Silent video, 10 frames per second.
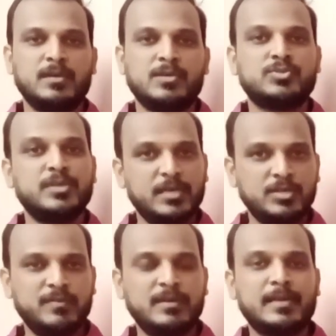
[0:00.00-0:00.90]
So here you
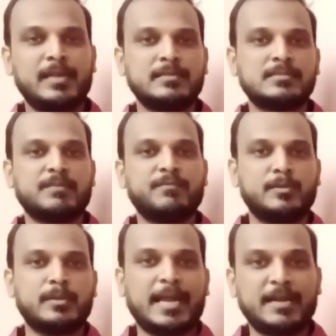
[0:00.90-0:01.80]
will learn some
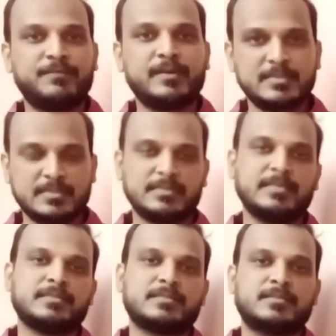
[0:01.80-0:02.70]
more advanced
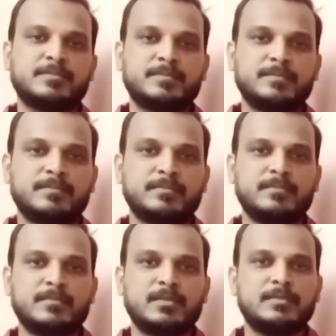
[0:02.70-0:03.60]
things
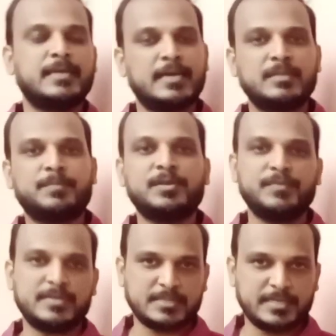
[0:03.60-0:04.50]
than the
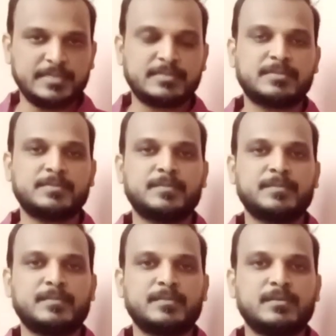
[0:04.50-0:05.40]
previous studies,
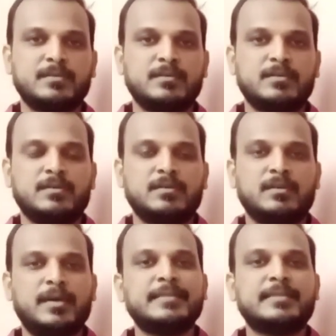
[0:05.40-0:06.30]

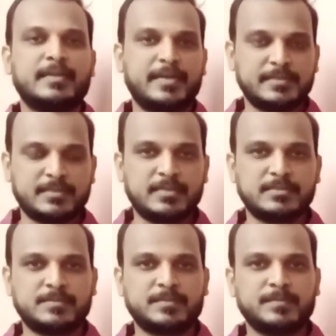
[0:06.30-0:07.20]
8th and 9th
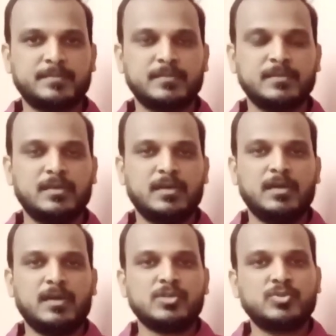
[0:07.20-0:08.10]
class.
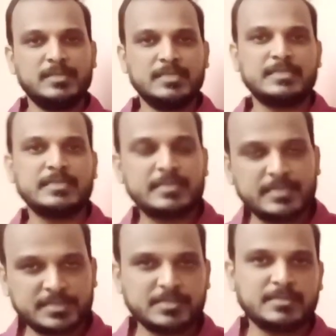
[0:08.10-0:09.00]
So in this
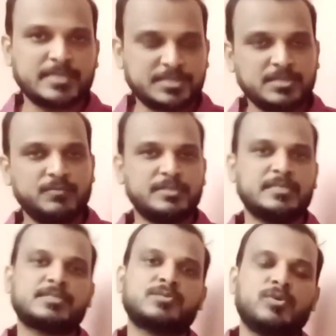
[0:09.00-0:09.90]
introduction session, we
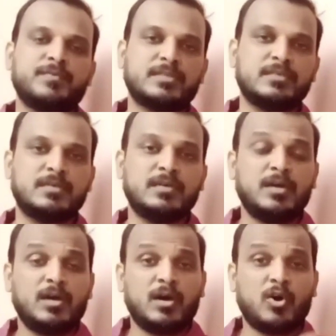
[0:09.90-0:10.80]
just go with
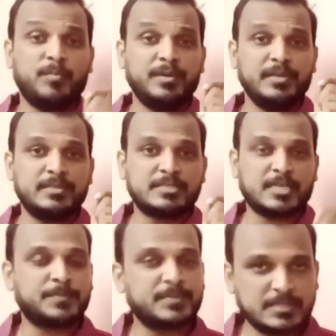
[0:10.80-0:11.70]
how many
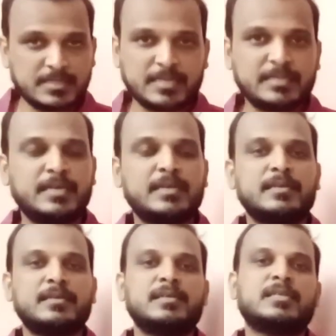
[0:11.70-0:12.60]
chapters are there
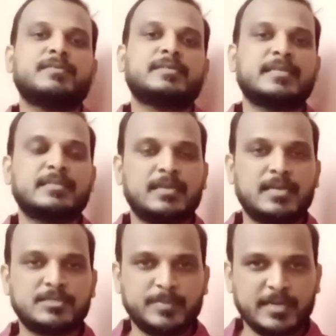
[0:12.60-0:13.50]
in our 10th
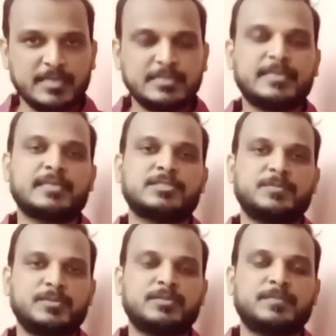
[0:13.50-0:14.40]
class biology
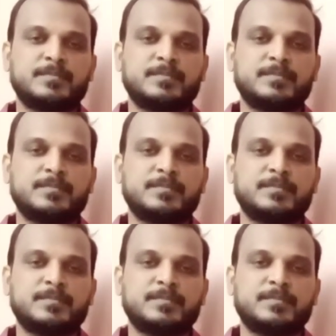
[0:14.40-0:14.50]
textbook